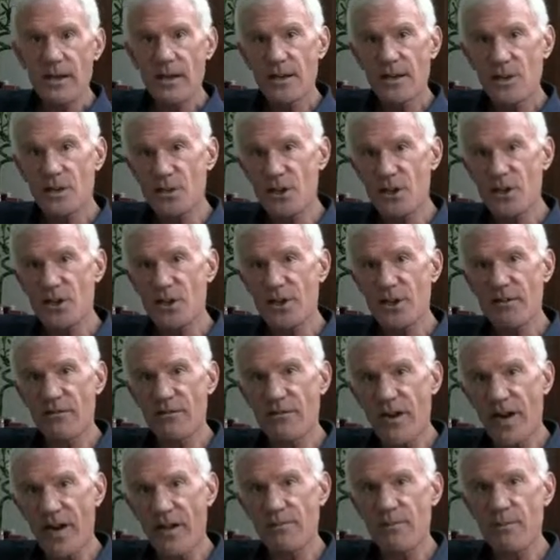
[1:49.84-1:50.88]
consisting
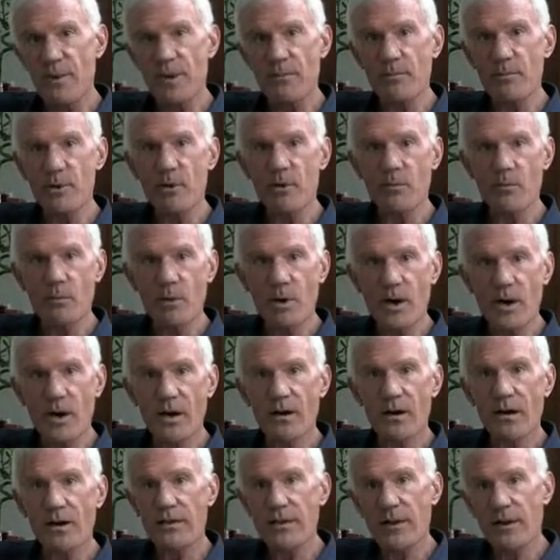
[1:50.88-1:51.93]
of 5 people,
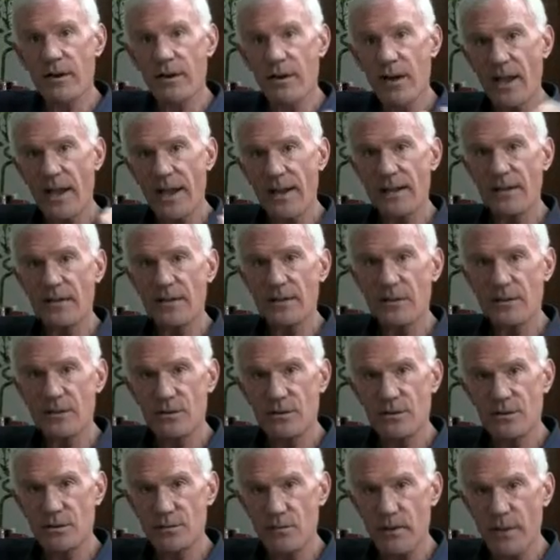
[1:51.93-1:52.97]
where they're headed
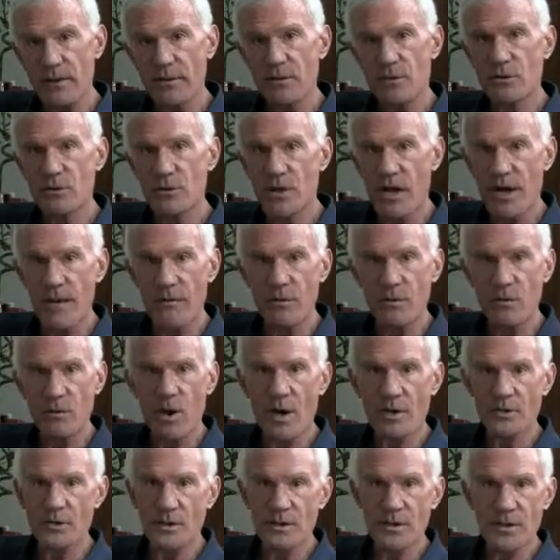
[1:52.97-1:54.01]
and spend their time in
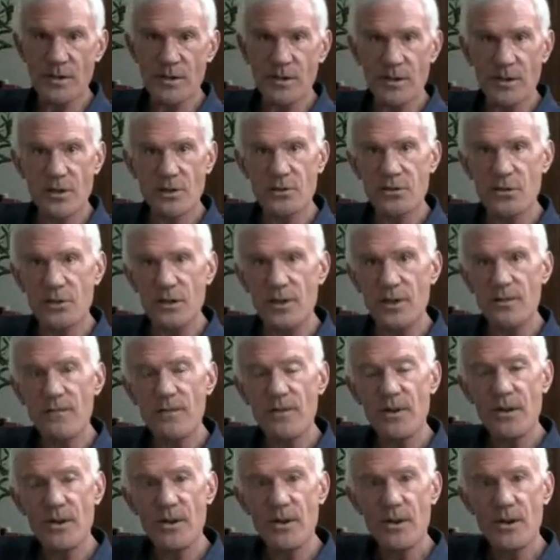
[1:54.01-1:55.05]
Washington, D.C.,
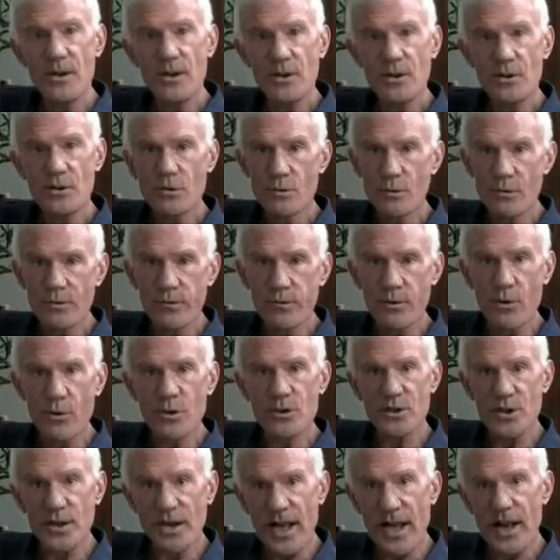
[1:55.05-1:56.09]
to
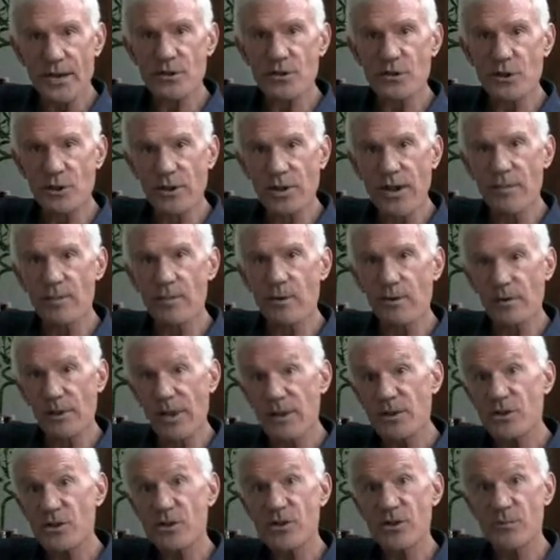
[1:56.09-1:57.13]
enforce the National Labor
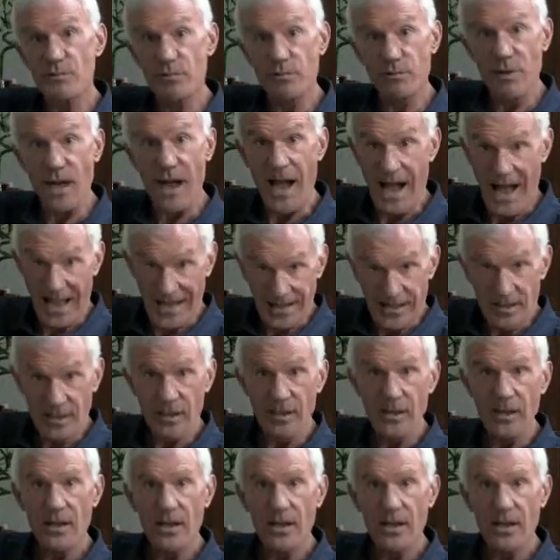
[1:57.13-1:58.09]
Relations Act,